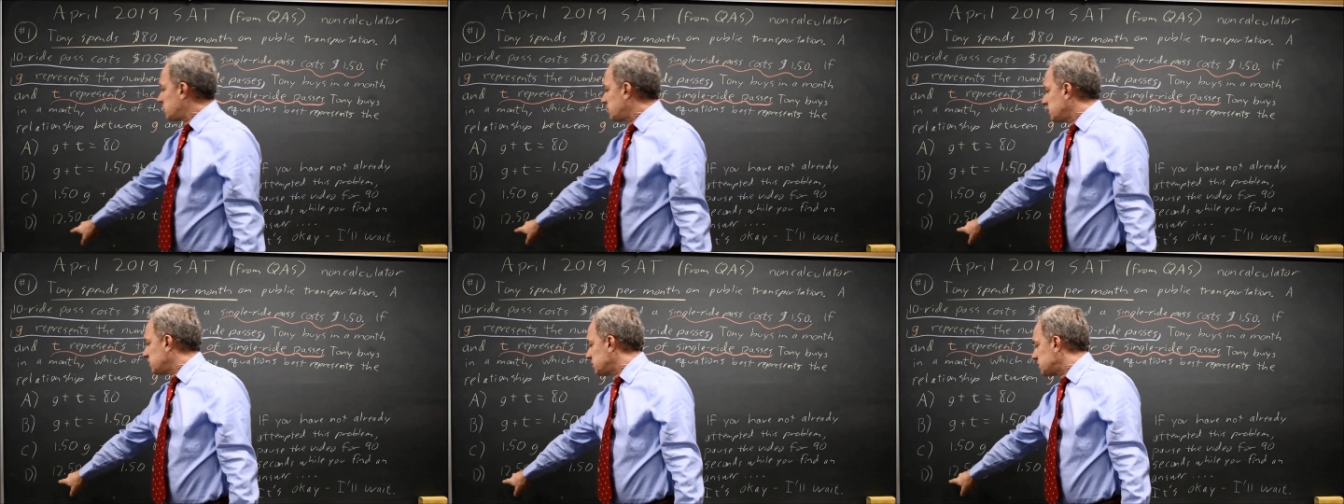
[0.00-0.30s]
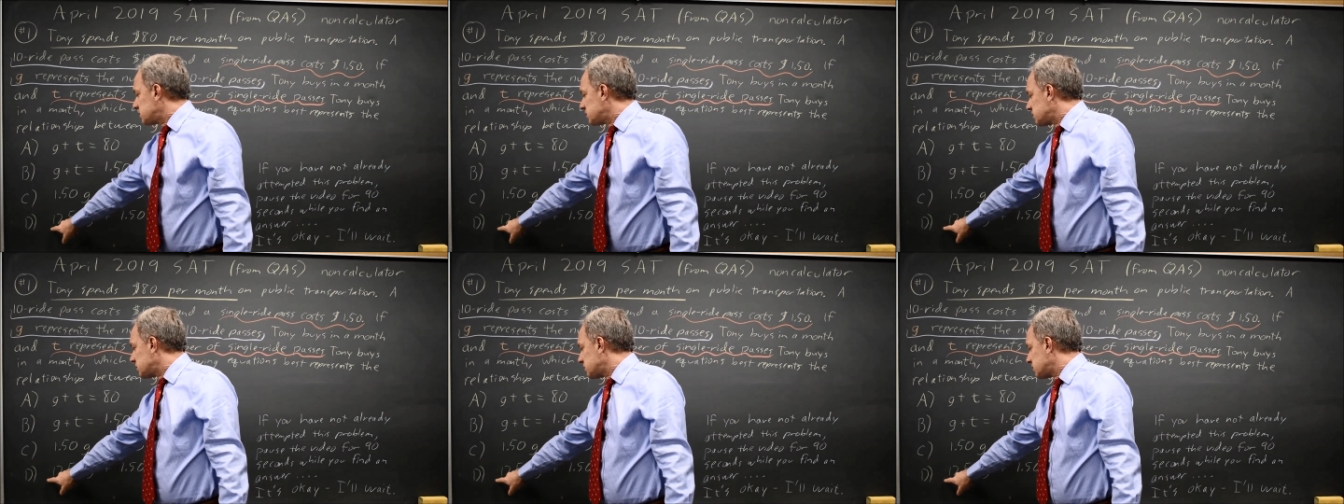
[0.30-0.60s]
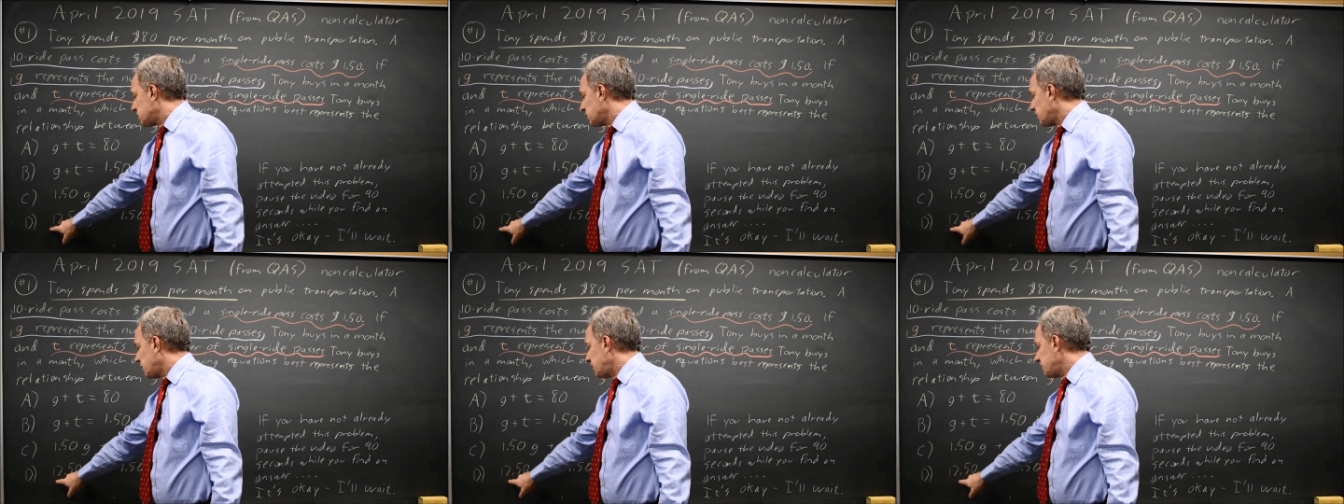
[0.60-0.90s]

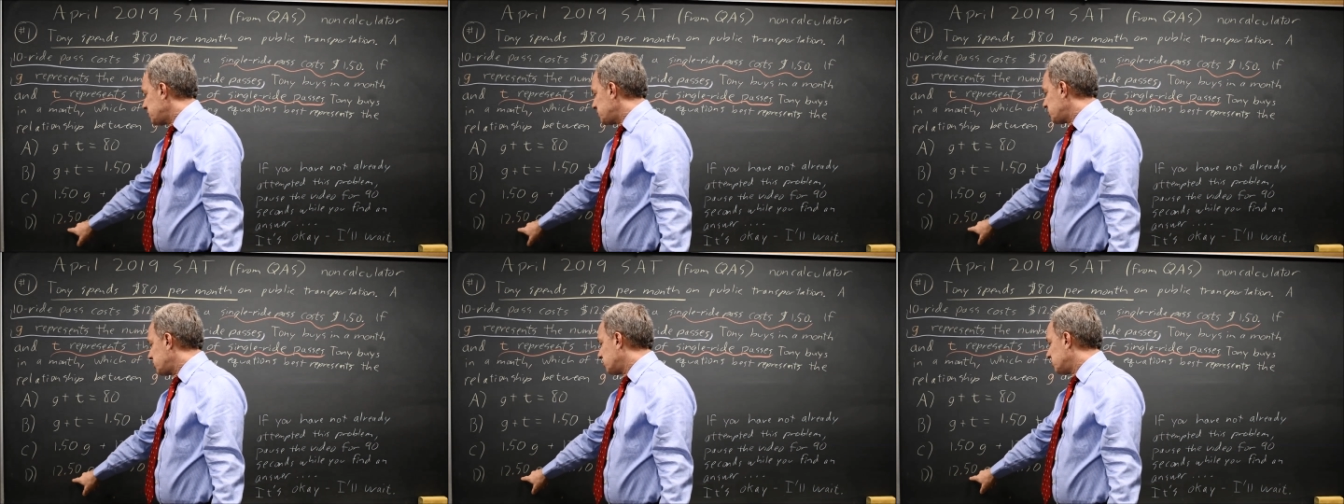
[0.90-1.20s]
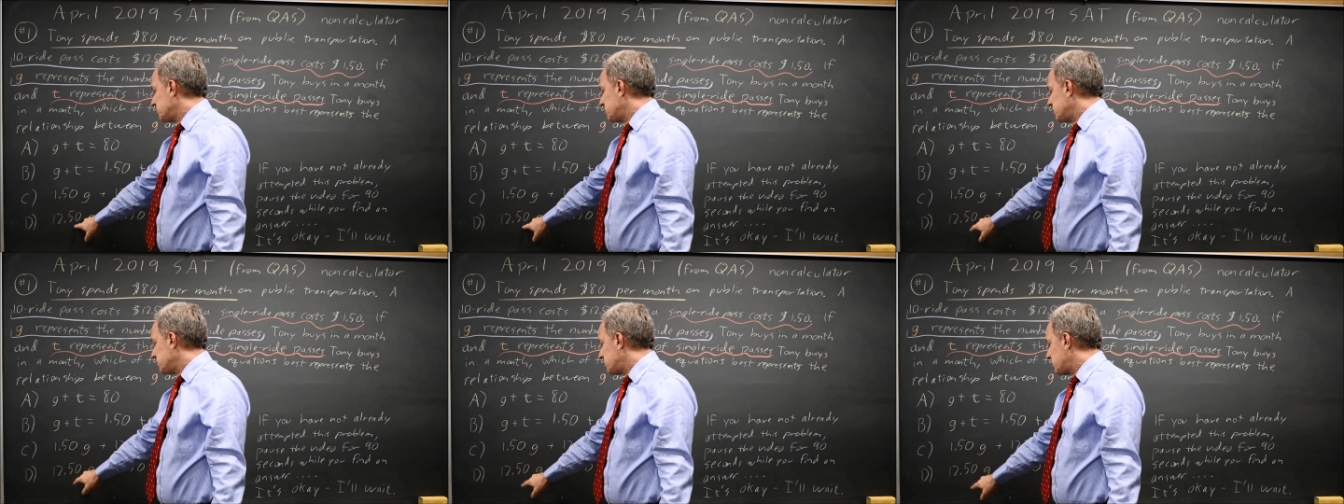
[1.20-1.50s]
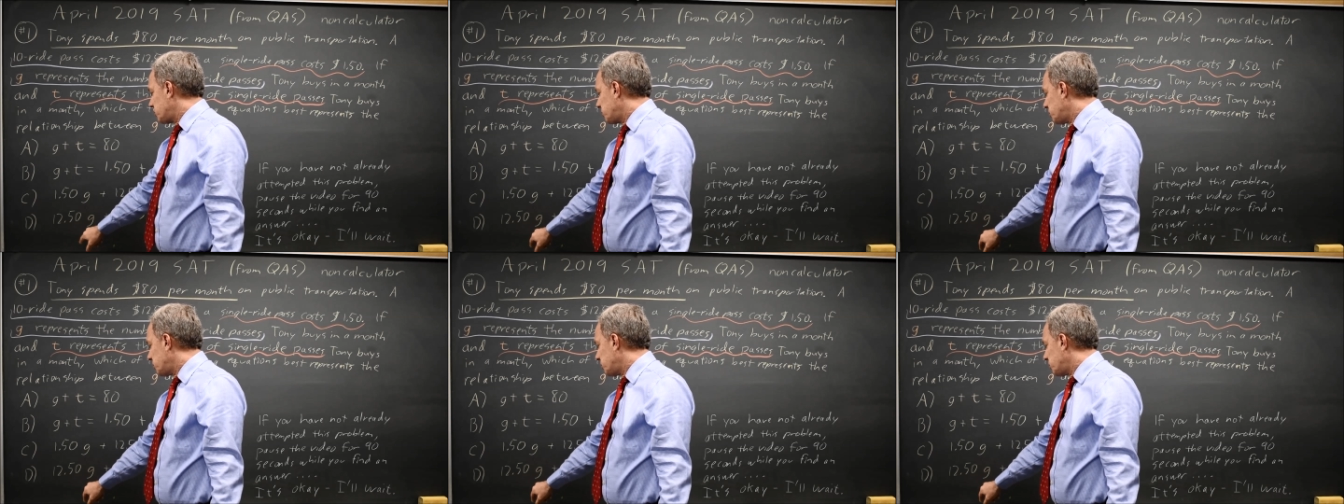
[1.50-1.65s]
this last choice is